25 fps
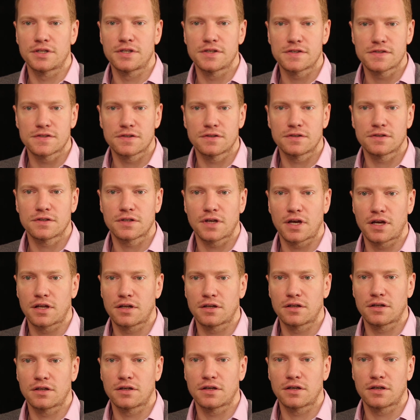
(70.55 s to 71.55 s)
decent
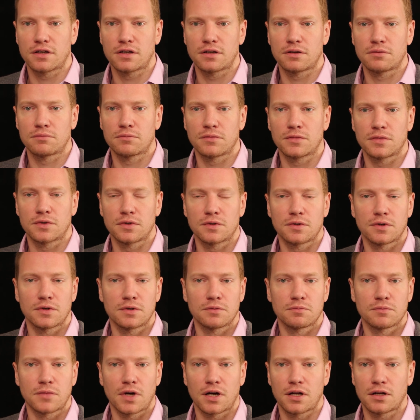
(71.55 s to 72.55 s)
and um,
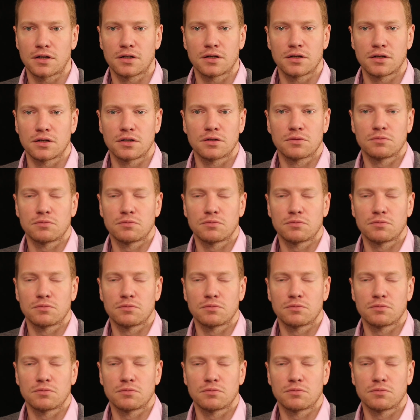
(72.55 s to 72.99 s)
uh, uh,